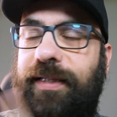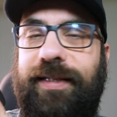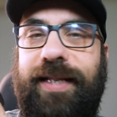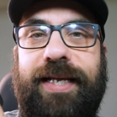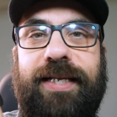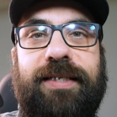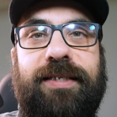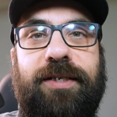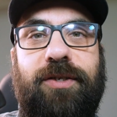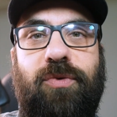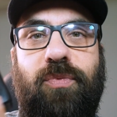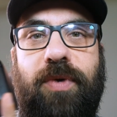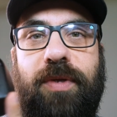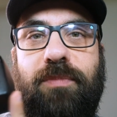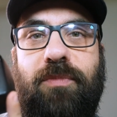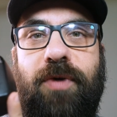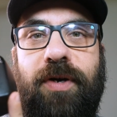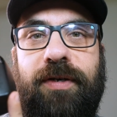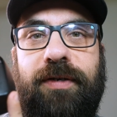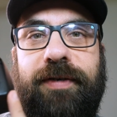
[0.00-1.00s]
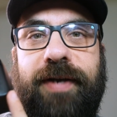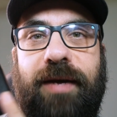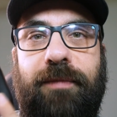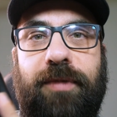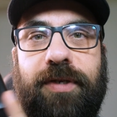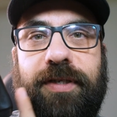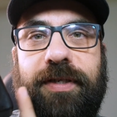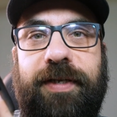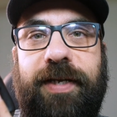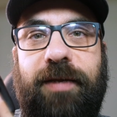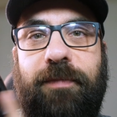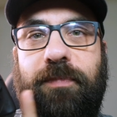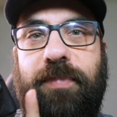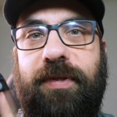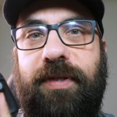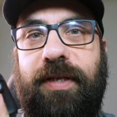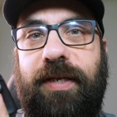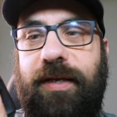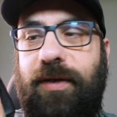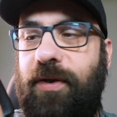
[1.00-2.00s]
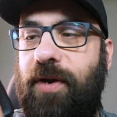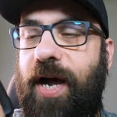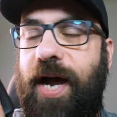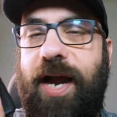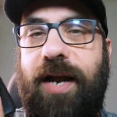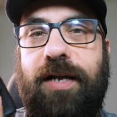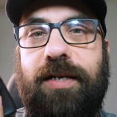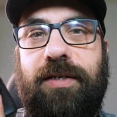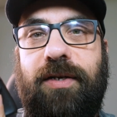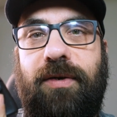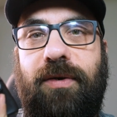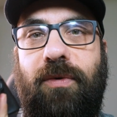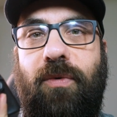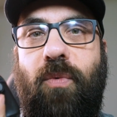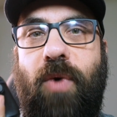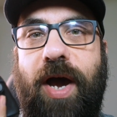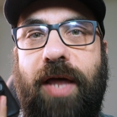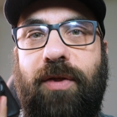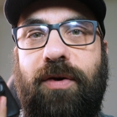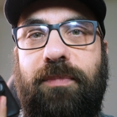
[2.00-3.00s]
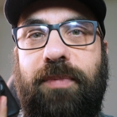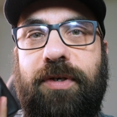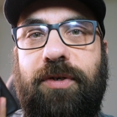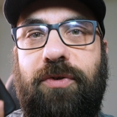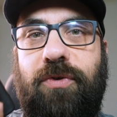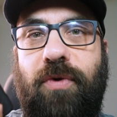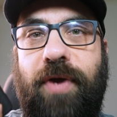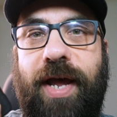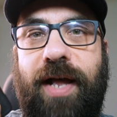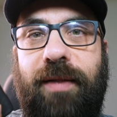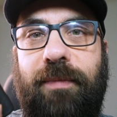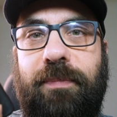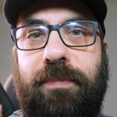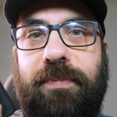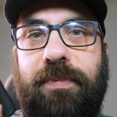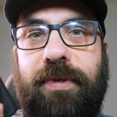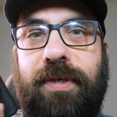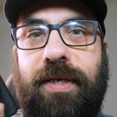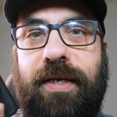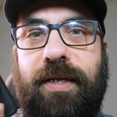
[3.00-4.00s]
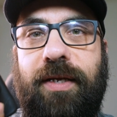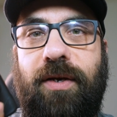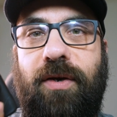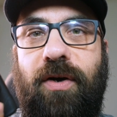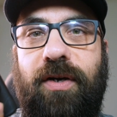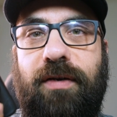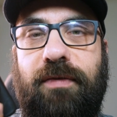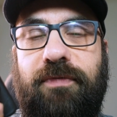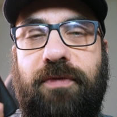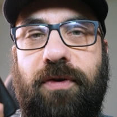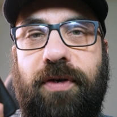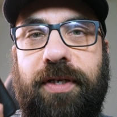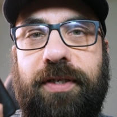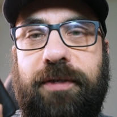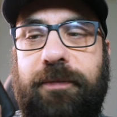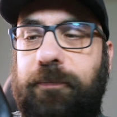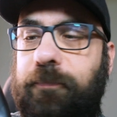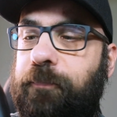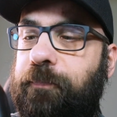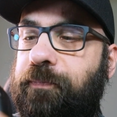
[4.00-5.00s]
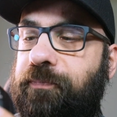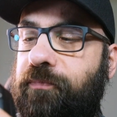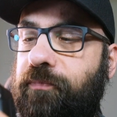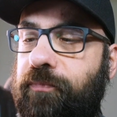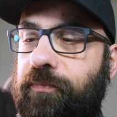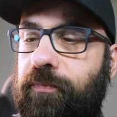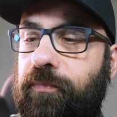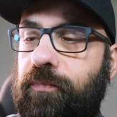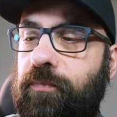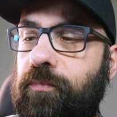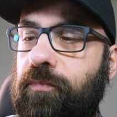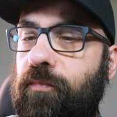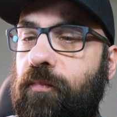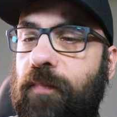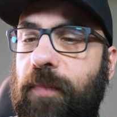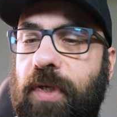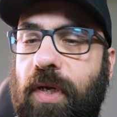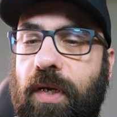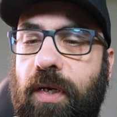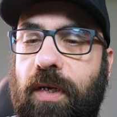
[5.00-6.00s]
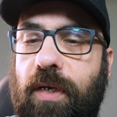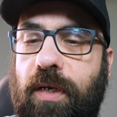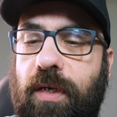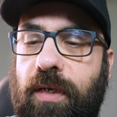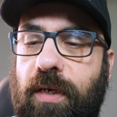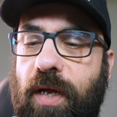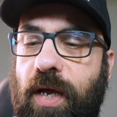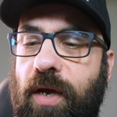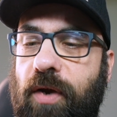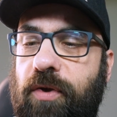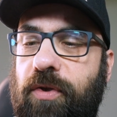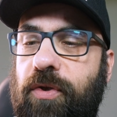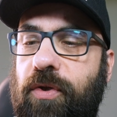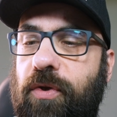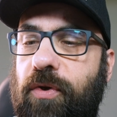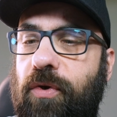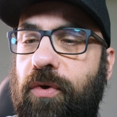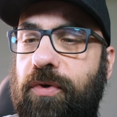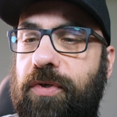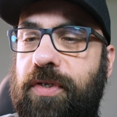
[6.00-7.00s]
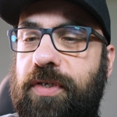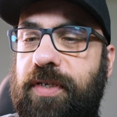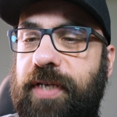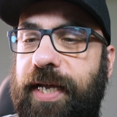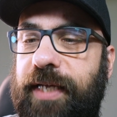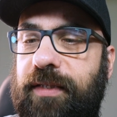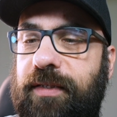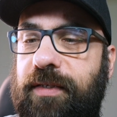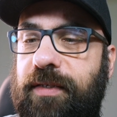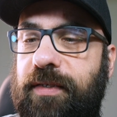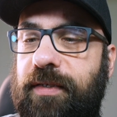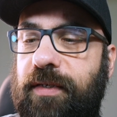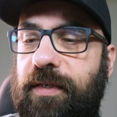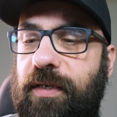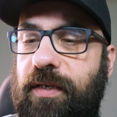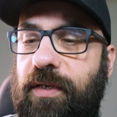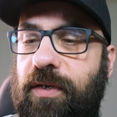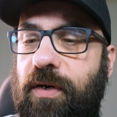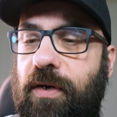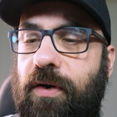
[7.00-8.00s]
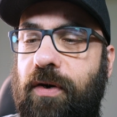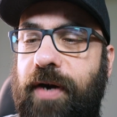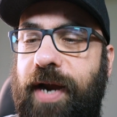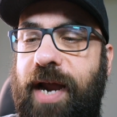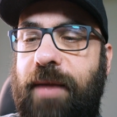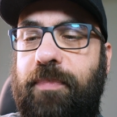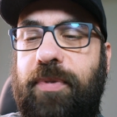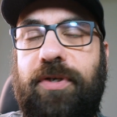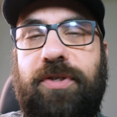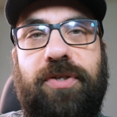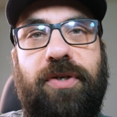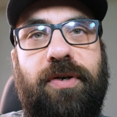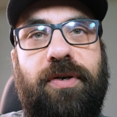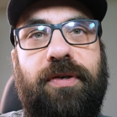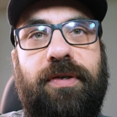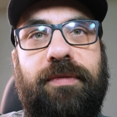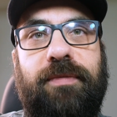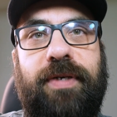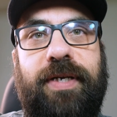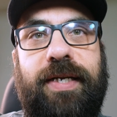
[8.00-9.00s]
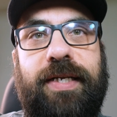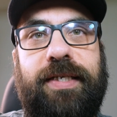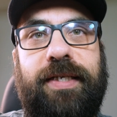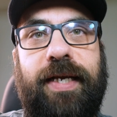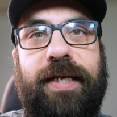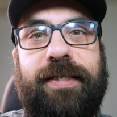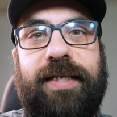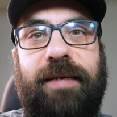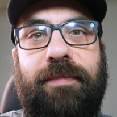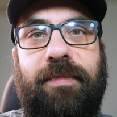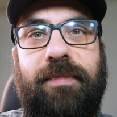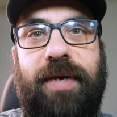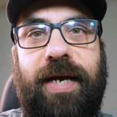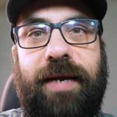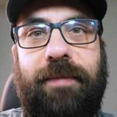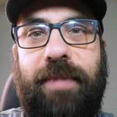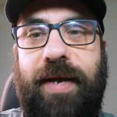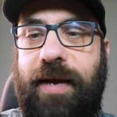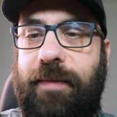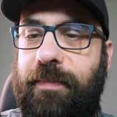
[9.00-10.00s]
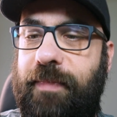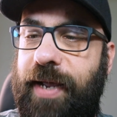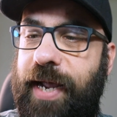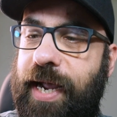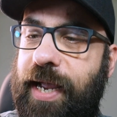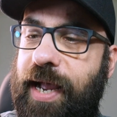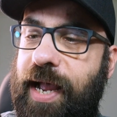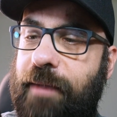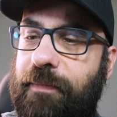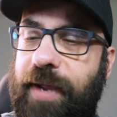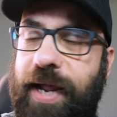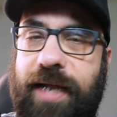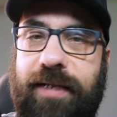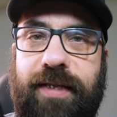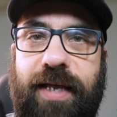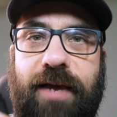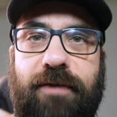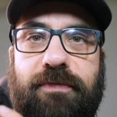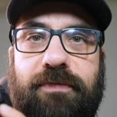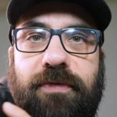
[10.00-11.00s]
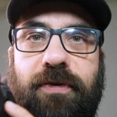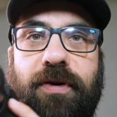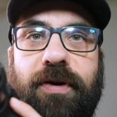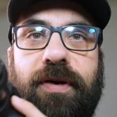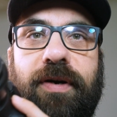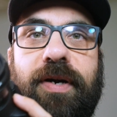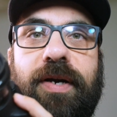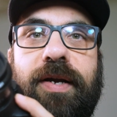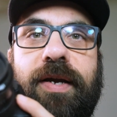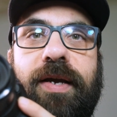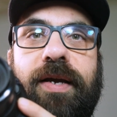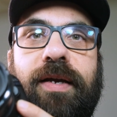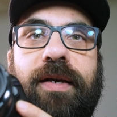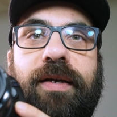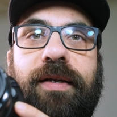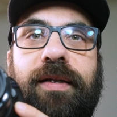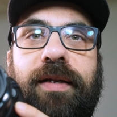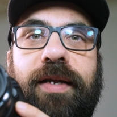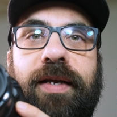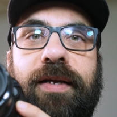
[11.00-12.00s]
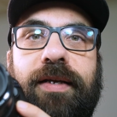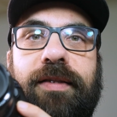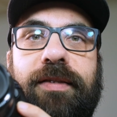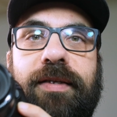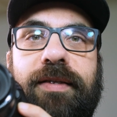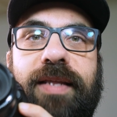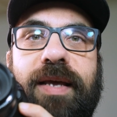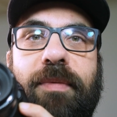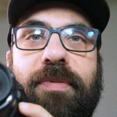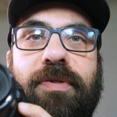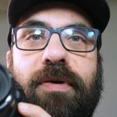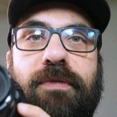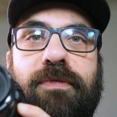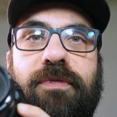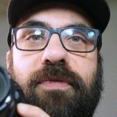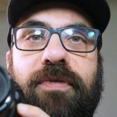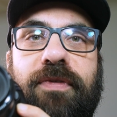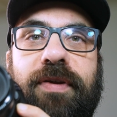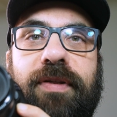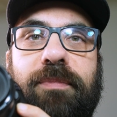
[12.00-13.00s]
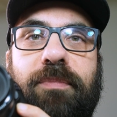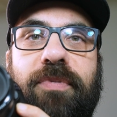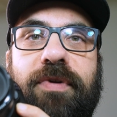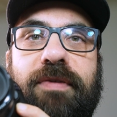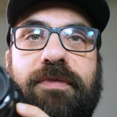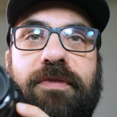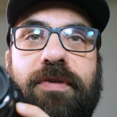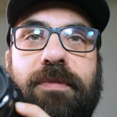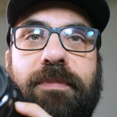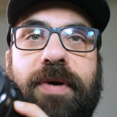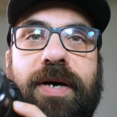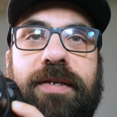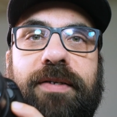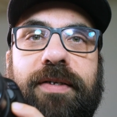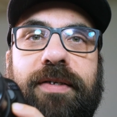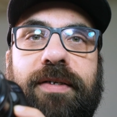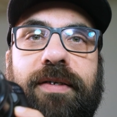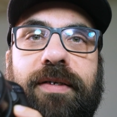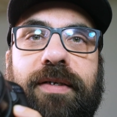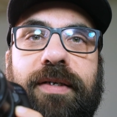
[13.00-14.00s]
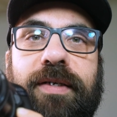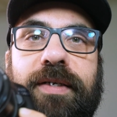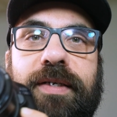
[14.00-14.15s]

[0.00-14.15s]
lenses with modern cameras keep the iris wide open to help on the focus. Now you set your aperture. In this case, I'm at f4. Click the depth of field preview button.